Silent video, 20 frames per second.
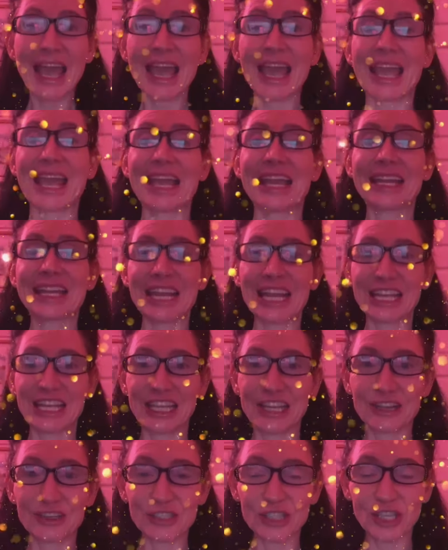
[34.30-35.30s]
8
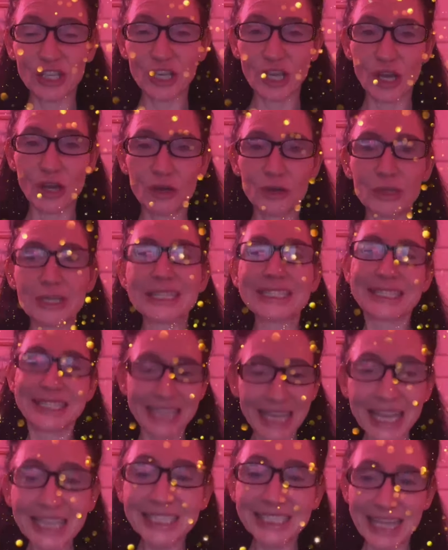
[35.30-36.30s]
years ago
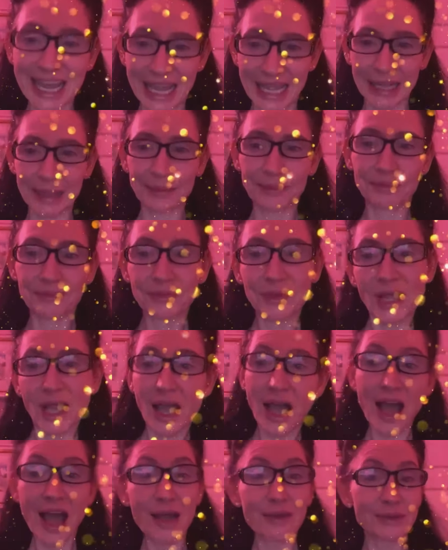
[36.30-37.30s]
today,
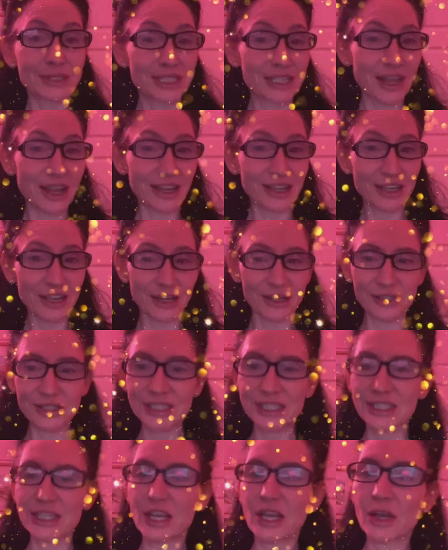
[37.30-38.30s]
I was
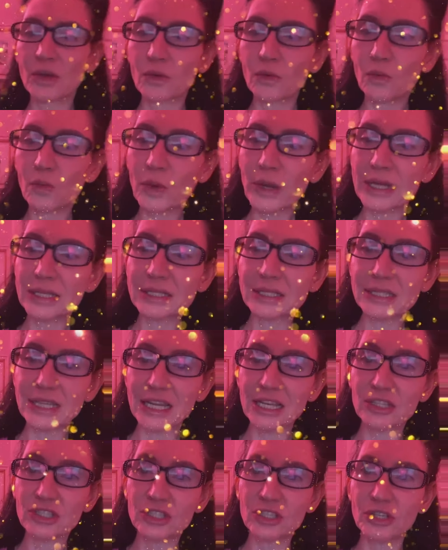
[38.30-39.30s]
diagnosed with
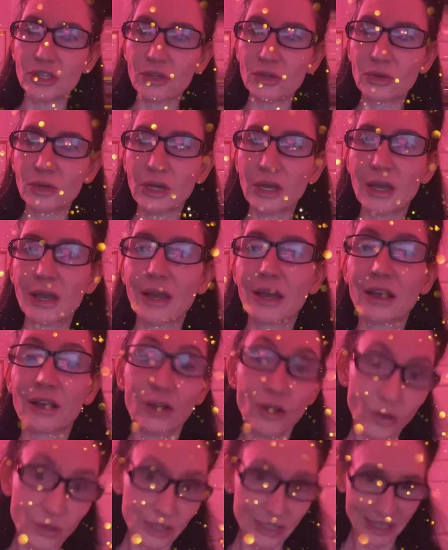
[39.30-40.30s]
stage 2
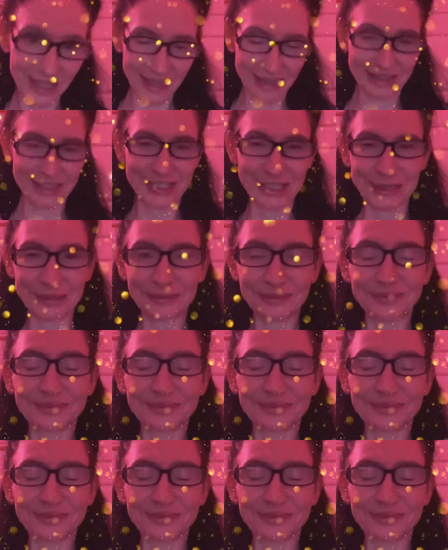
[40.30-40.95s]
colon cancer.